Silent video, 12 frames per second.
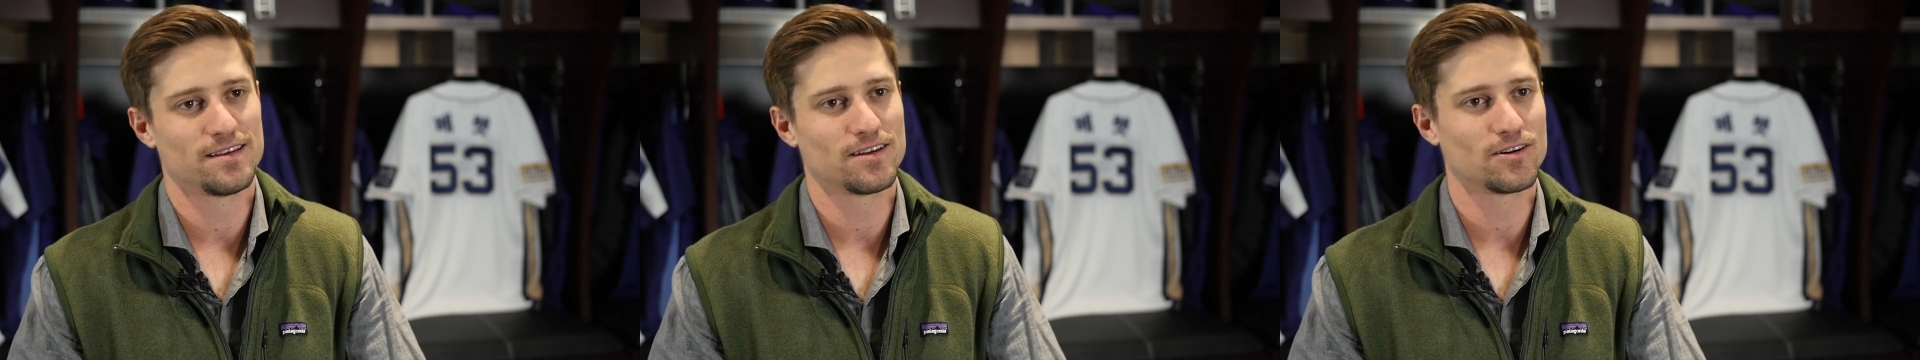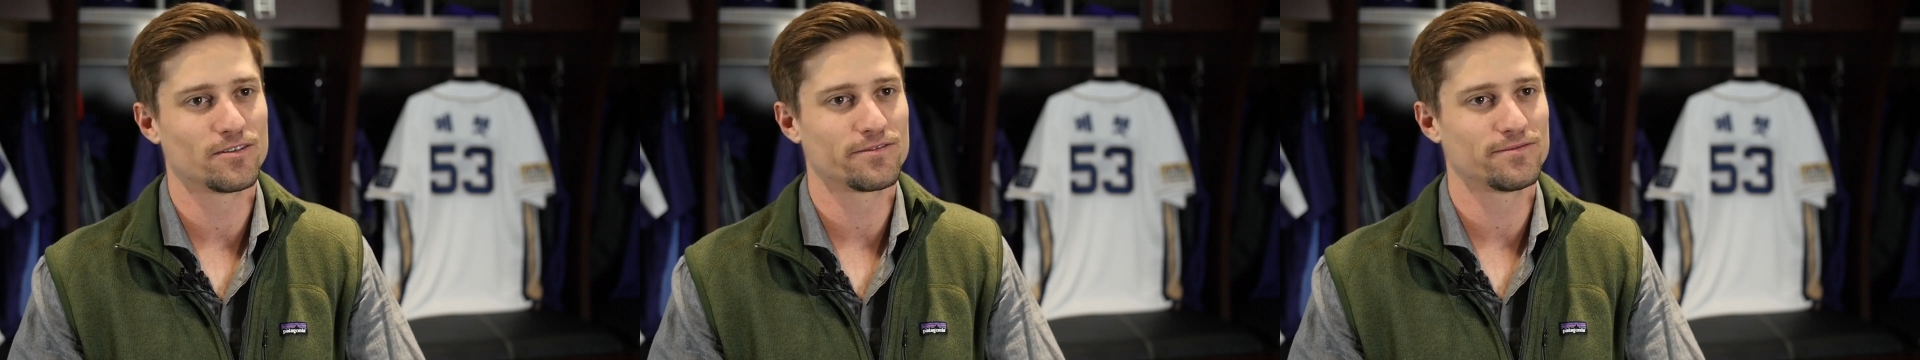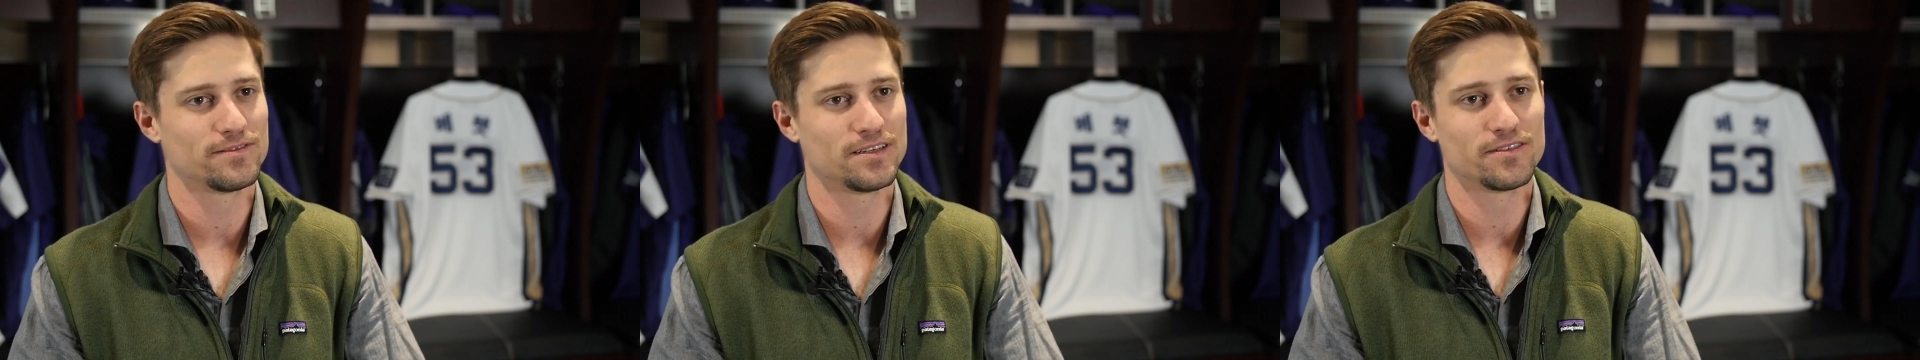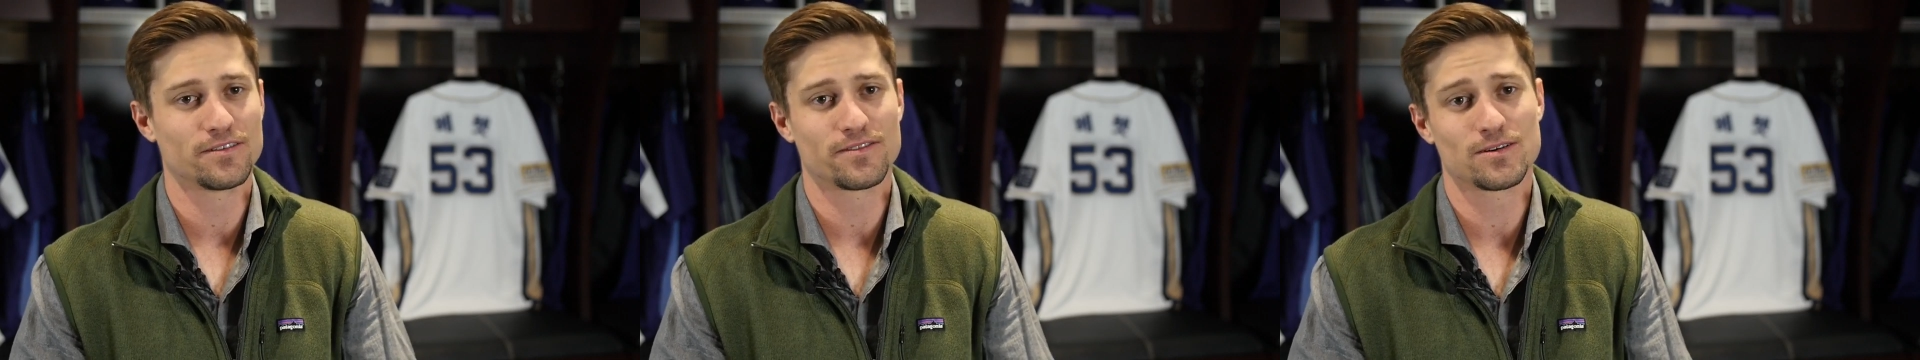you know, if,
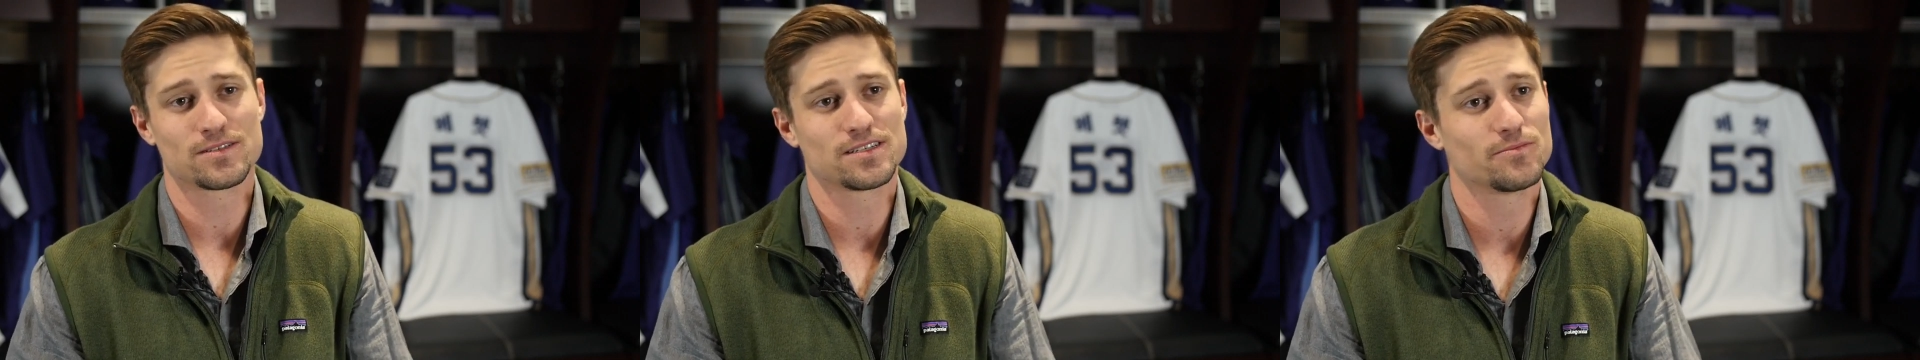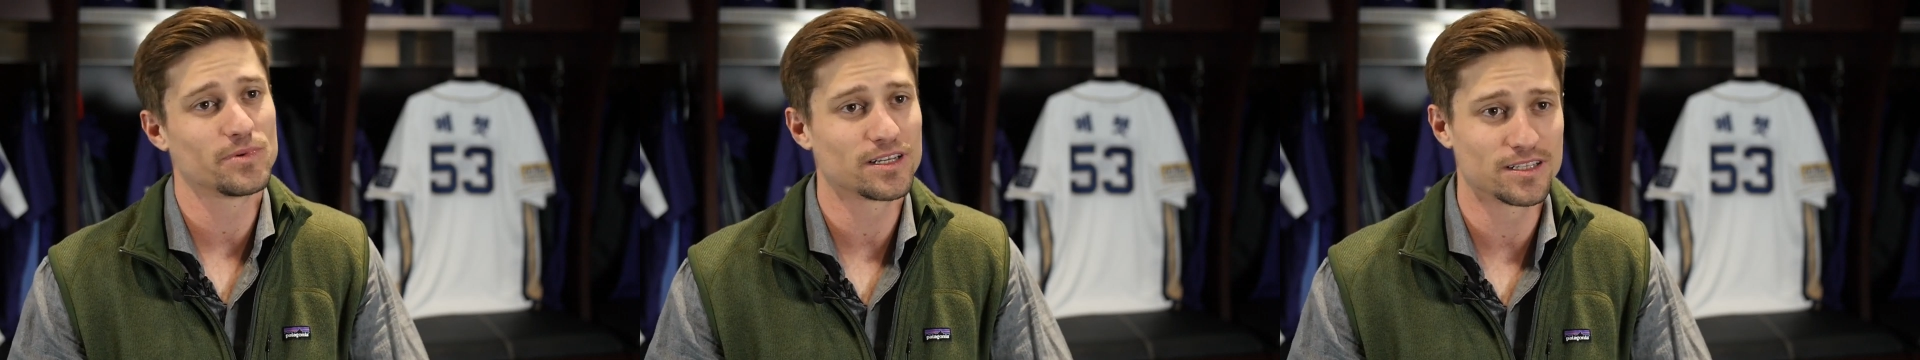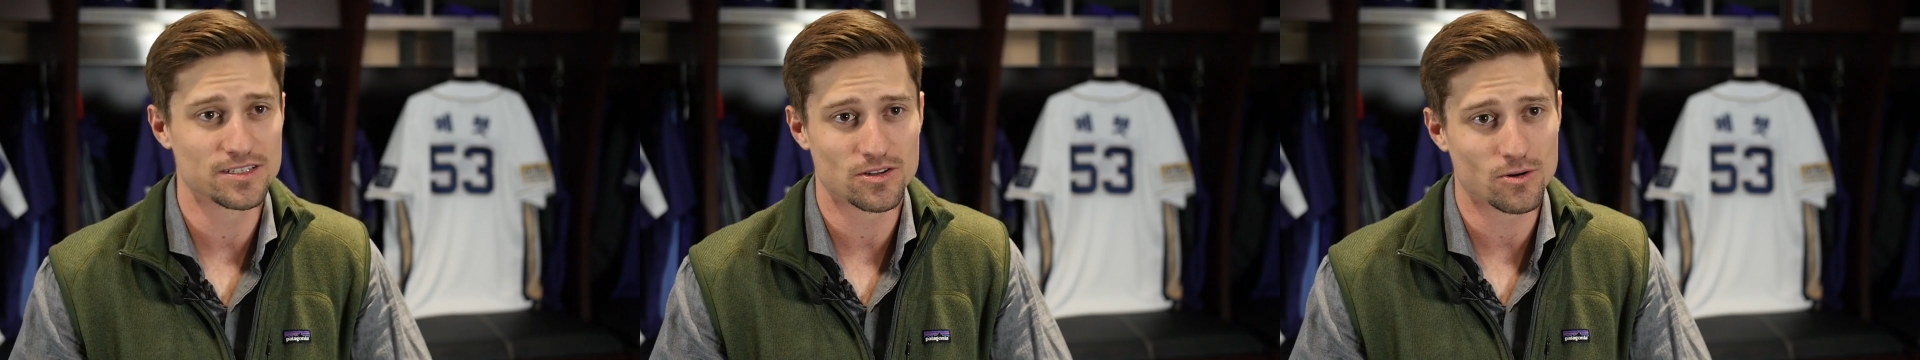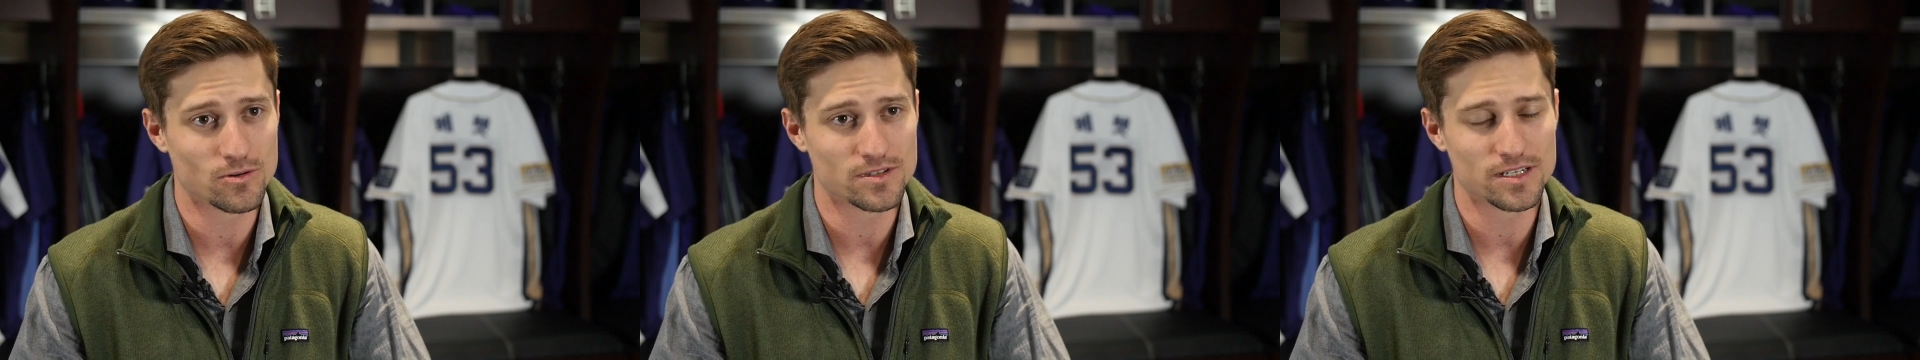even if I was in the big leagues the
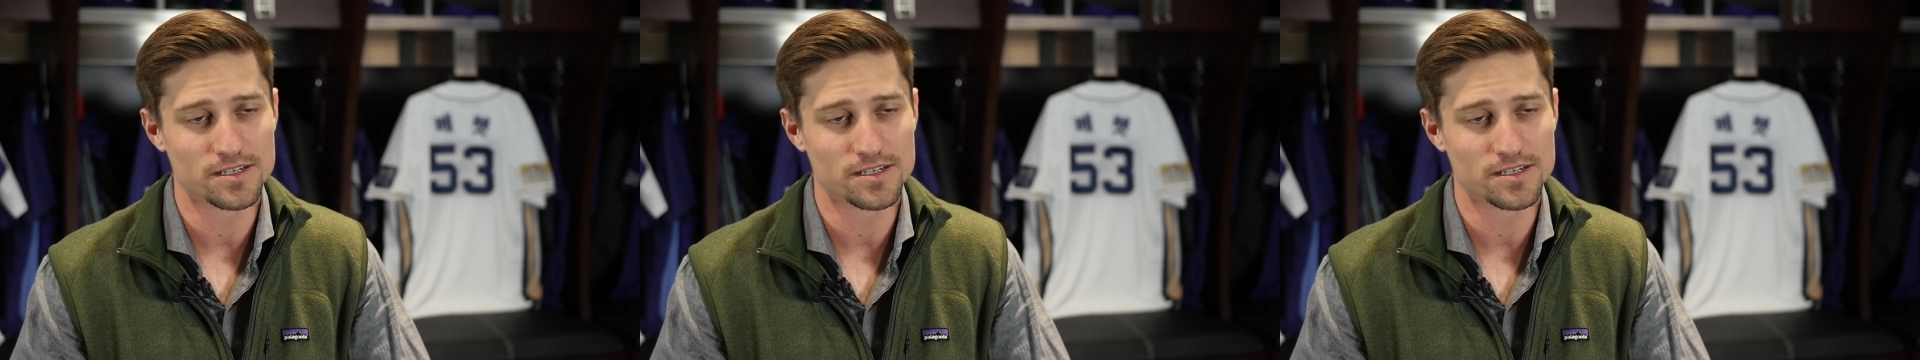whole